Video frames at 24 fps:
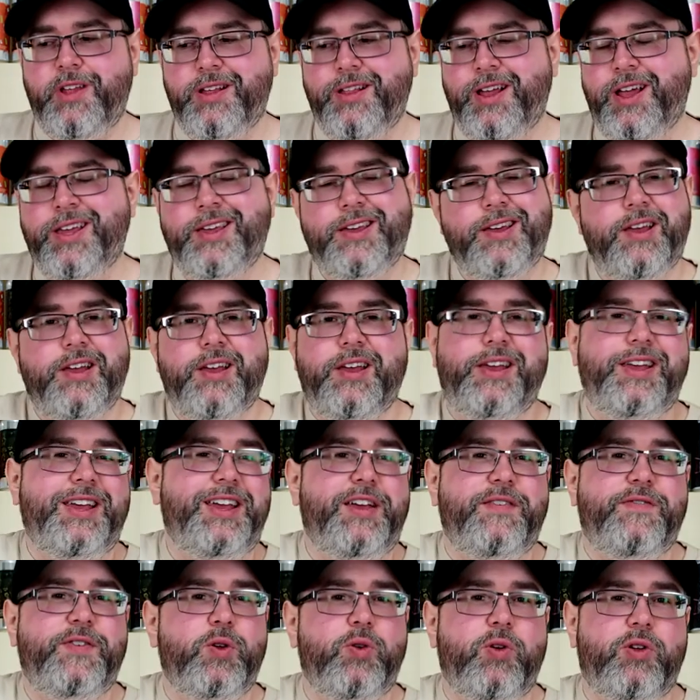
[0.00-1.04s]
Like,
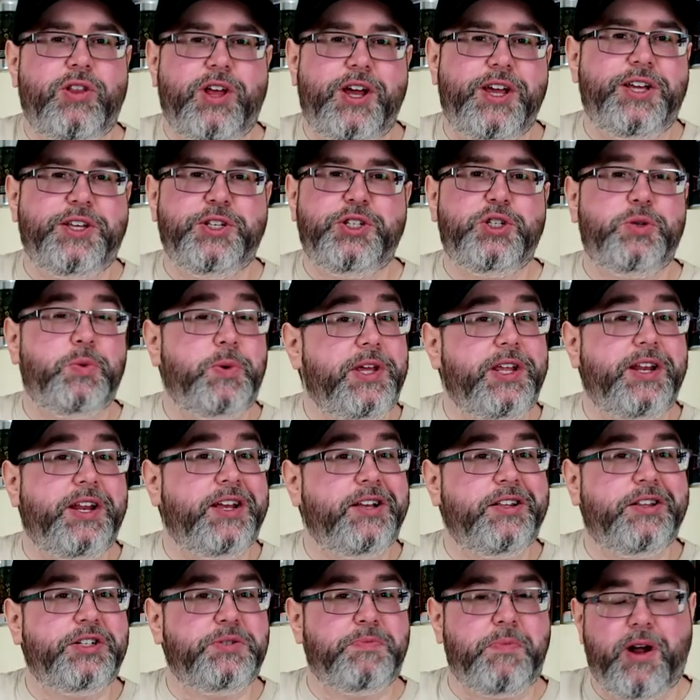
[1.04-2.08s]
if you don't like sweet
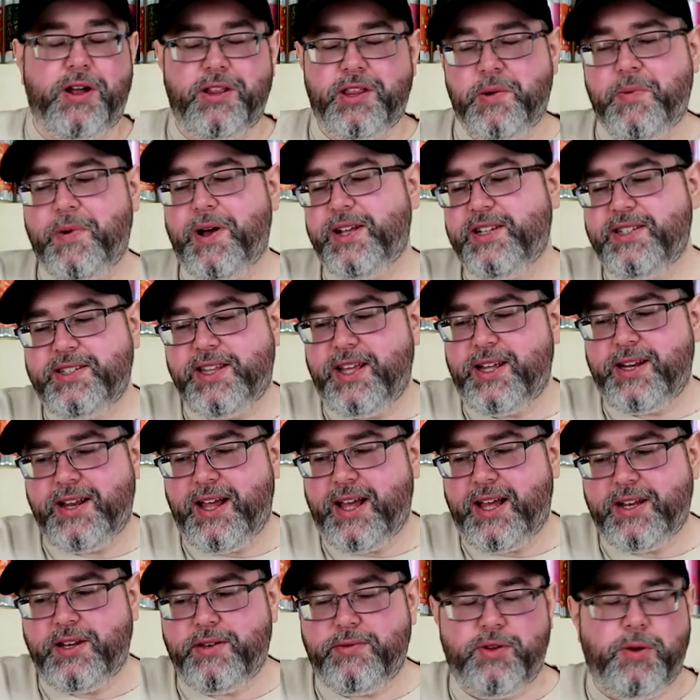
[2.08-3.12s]
English barley wines, then
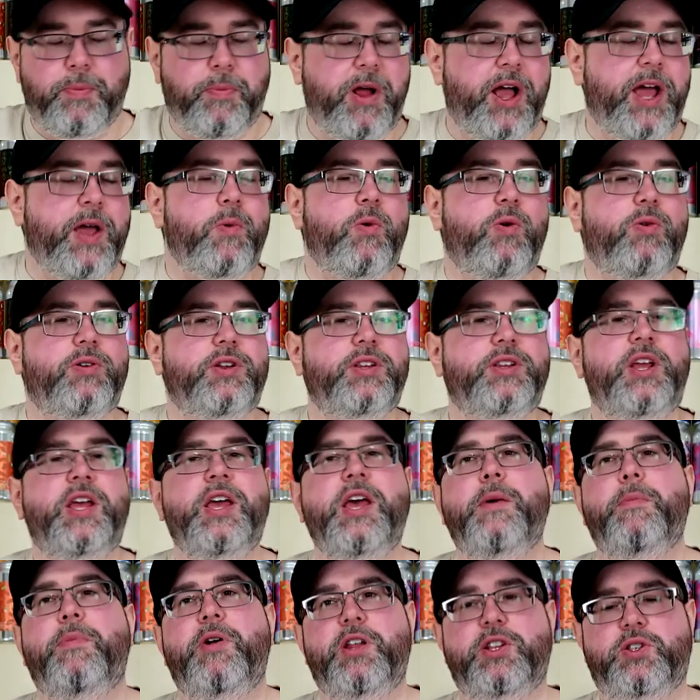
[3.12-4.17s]
I, you probably won't.
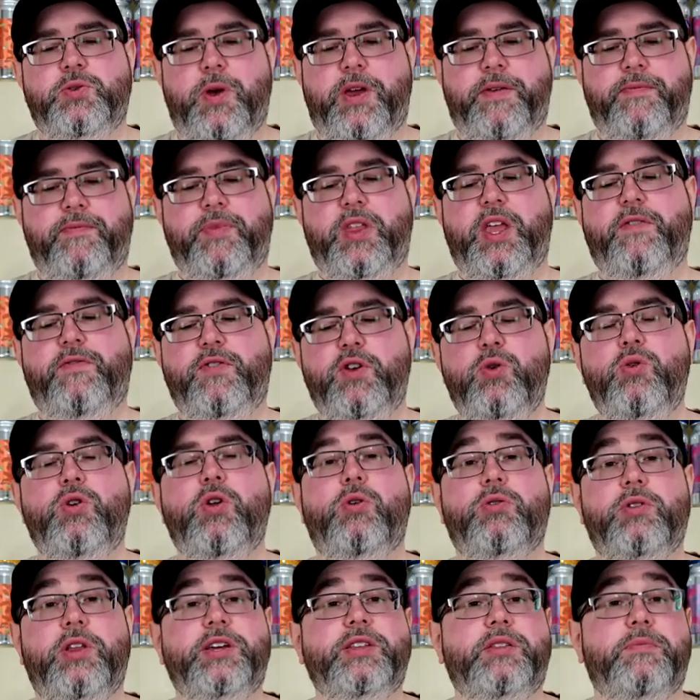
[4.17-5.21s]
Put it this way: if you
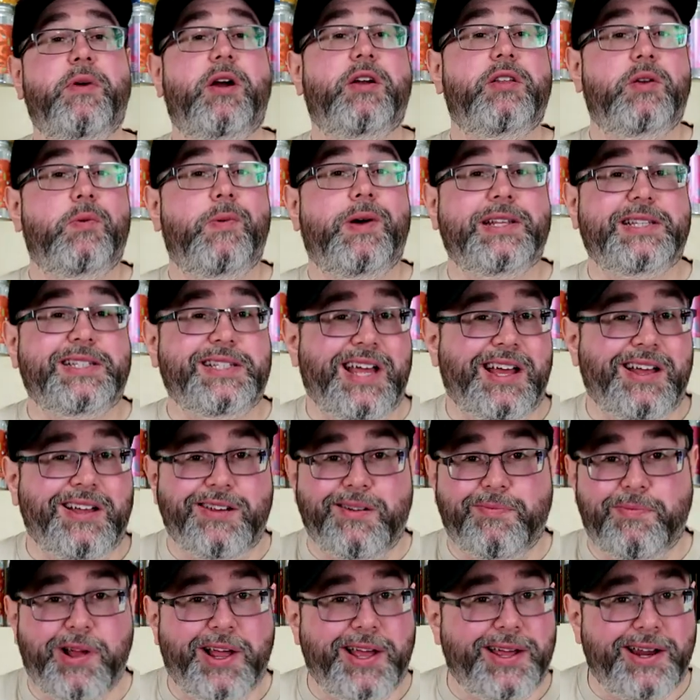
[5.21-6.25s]
don't like the barley wine style,
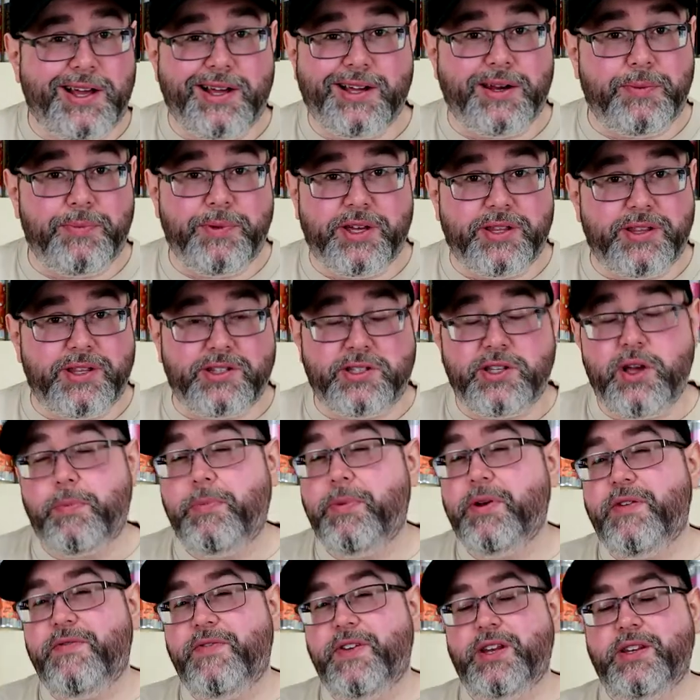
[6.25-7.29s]
you're probably not going to pick this up.
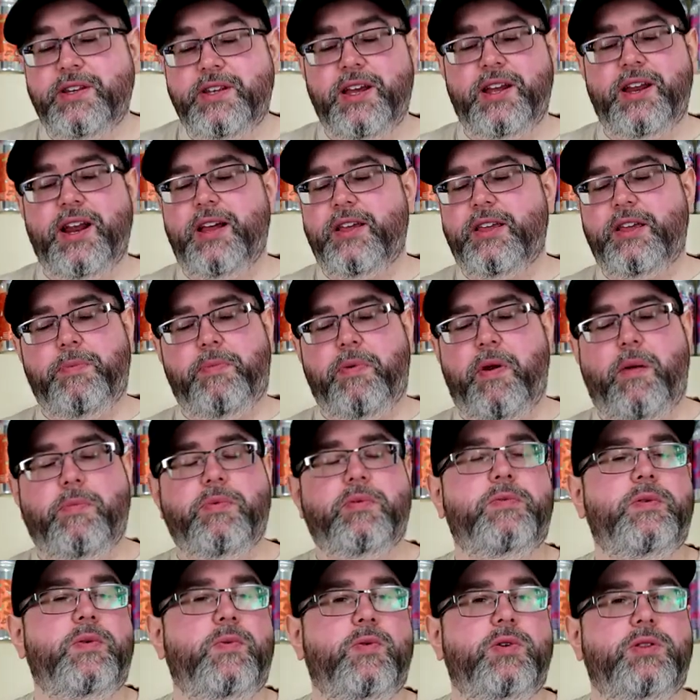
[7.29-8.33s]
But if you did, you
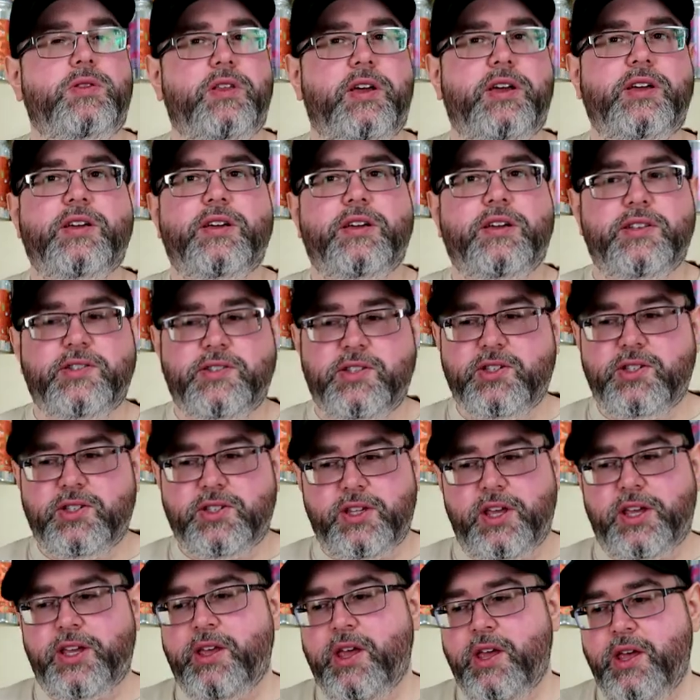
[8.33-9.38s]
probably wouldn't like it because this is
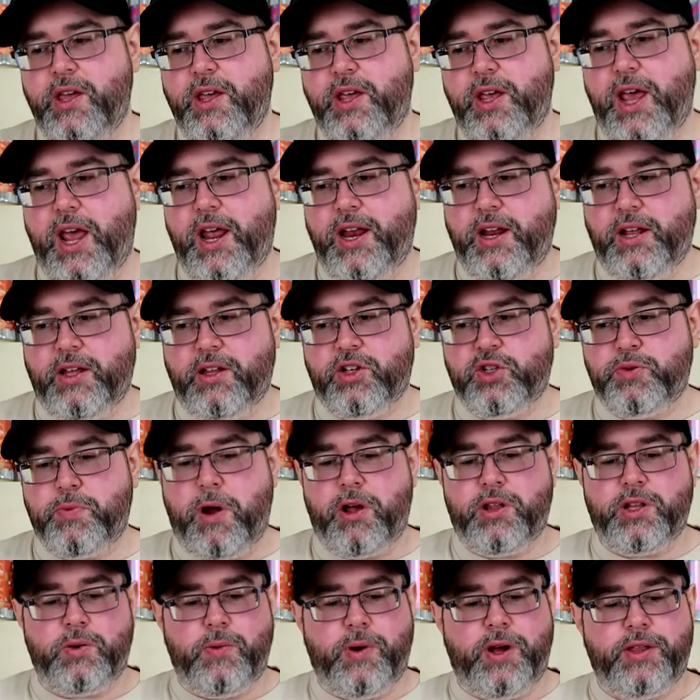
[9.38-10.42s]
like an English
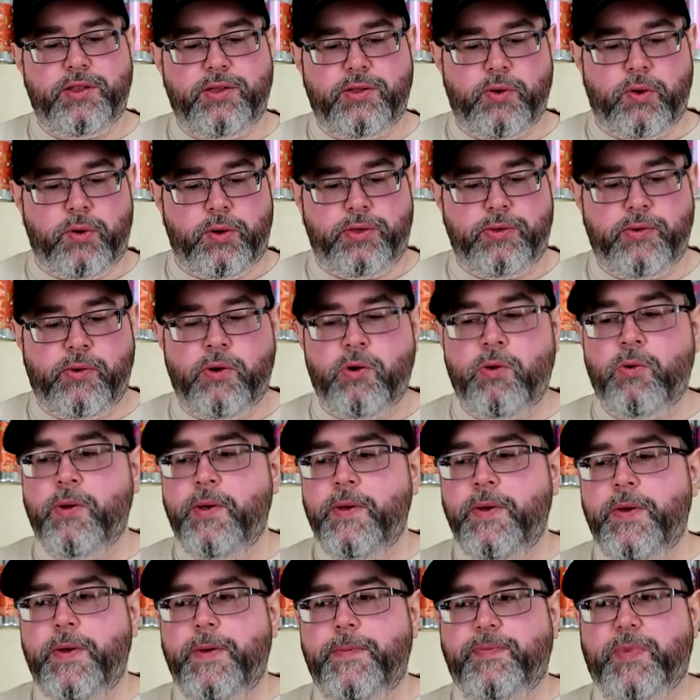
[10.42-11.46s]
barley wine through and through,
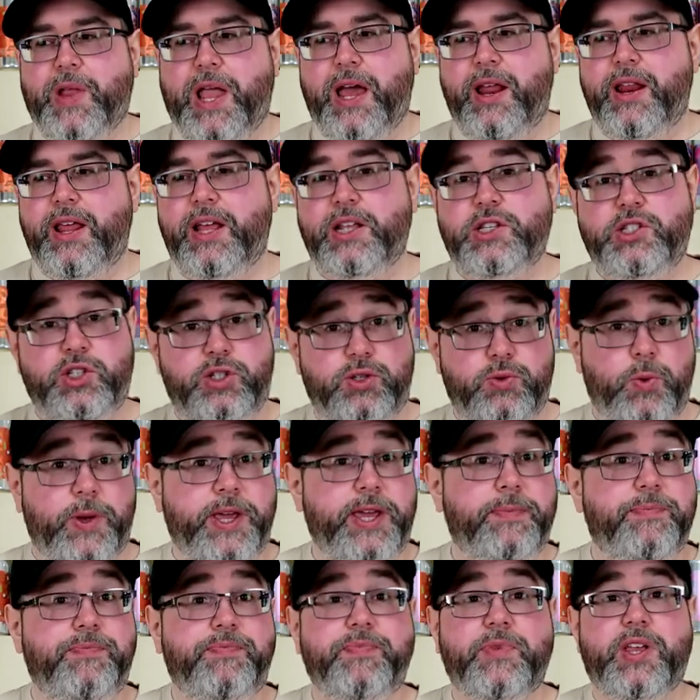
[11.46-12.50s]
and it's
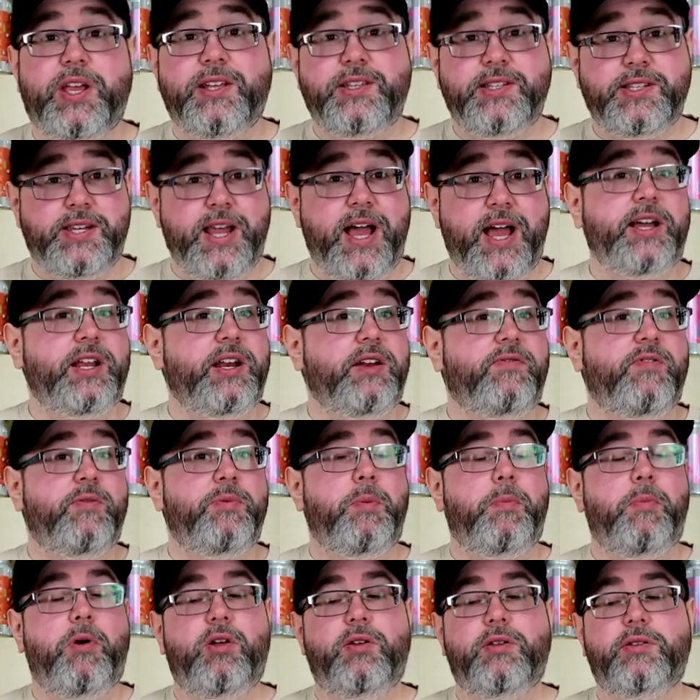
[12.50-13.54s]
sweet, it's decadent from
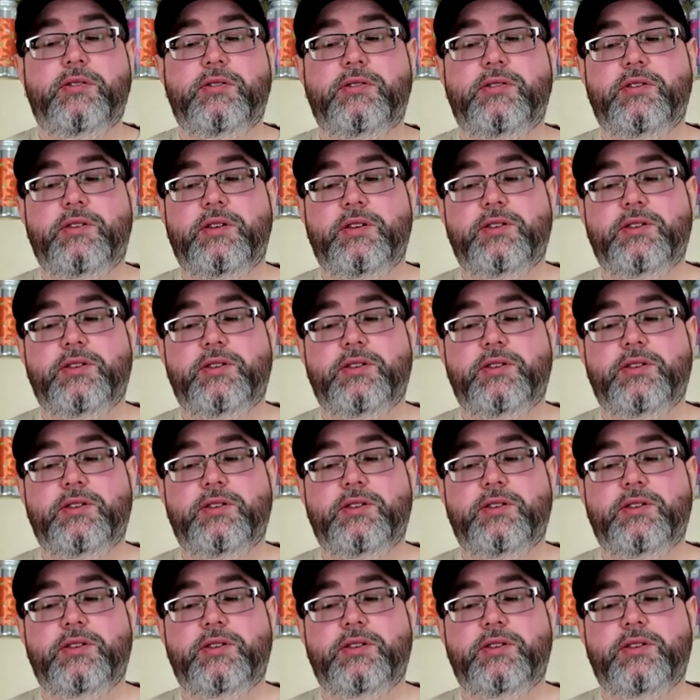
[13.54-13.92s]
the malt.